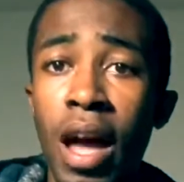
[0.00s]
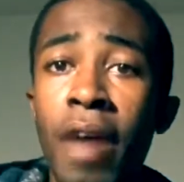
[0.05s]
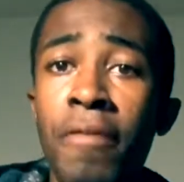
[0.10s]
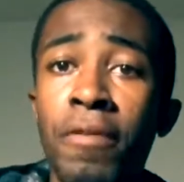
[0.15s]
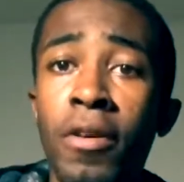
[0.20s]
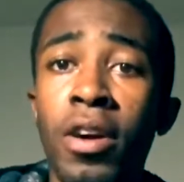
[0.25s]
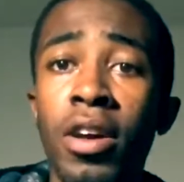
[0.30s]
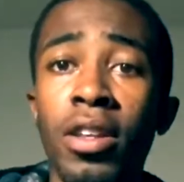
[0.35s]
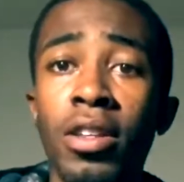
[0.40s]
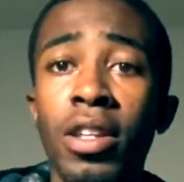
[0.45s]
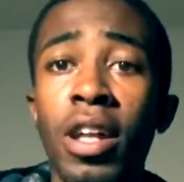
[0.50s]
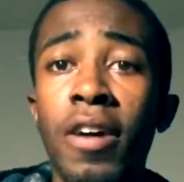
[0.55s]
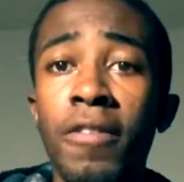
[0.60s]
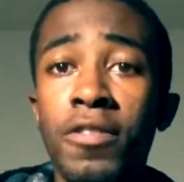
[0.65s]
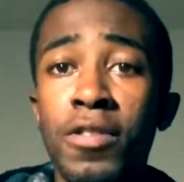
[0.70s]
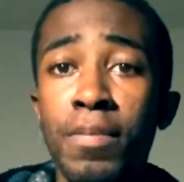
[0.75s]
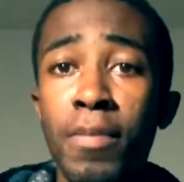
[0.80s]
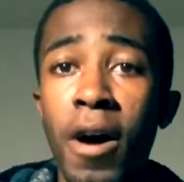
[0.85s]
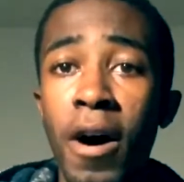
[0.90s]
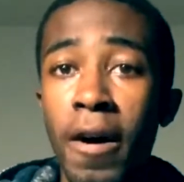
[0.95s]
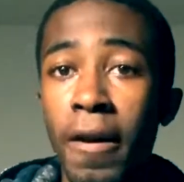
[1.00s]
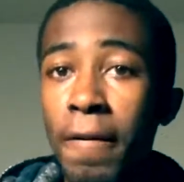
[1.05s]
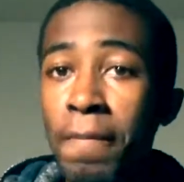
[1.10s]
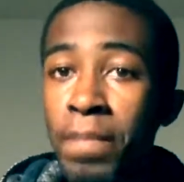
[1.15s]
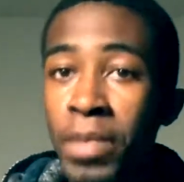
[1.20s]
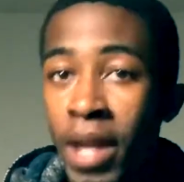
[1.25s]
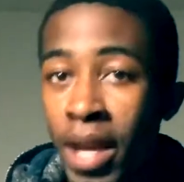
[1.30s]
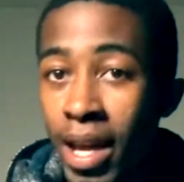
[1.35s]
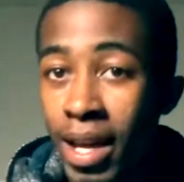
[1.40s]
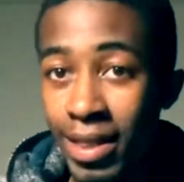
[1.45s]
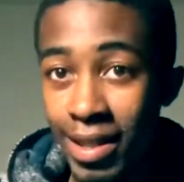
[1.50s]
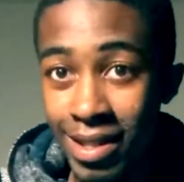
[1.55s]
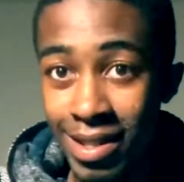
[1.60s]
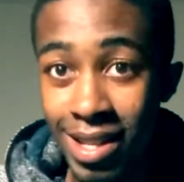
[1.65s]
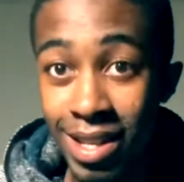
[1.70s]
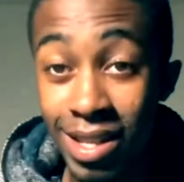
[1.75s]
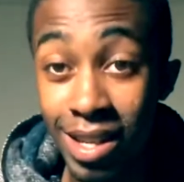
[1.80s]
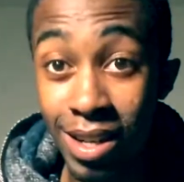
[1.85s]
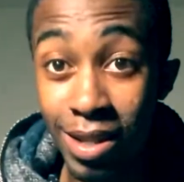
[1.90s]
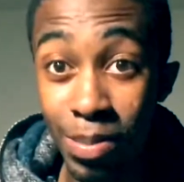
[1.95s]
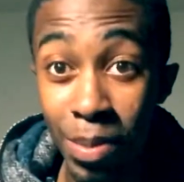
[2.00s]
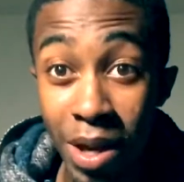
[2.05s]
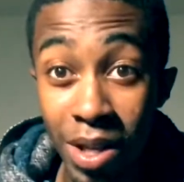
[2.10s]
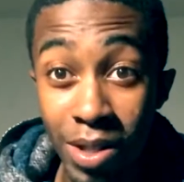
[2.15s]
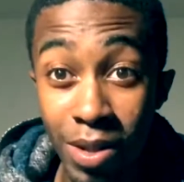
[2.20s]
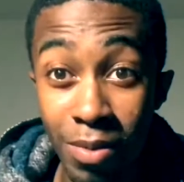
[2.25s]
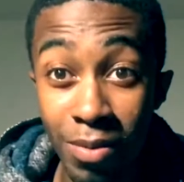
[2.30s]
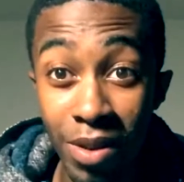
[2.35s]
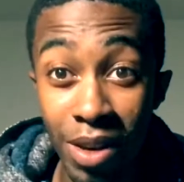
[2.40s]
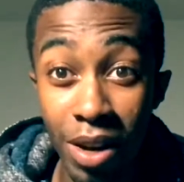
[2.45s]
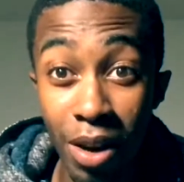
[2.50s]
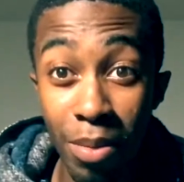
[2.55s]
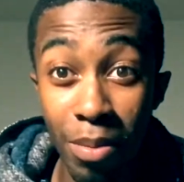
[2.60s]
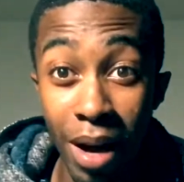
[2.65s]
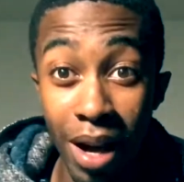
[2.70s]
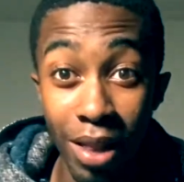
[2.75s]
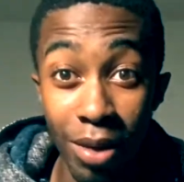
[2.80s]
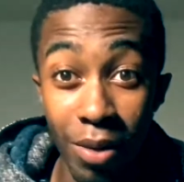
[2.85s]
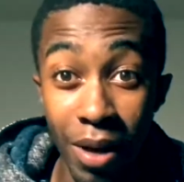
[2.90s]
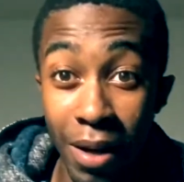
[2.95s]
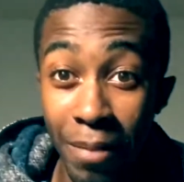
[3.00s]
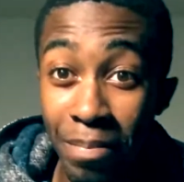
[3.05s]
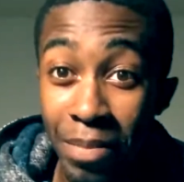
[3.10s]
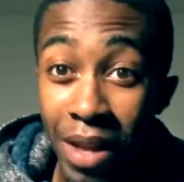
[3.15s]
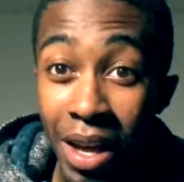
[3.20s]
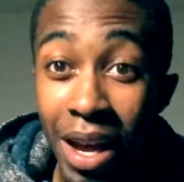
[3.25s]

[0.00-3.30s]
I fucking love Smok. And this isn't a sponsored video, by the way.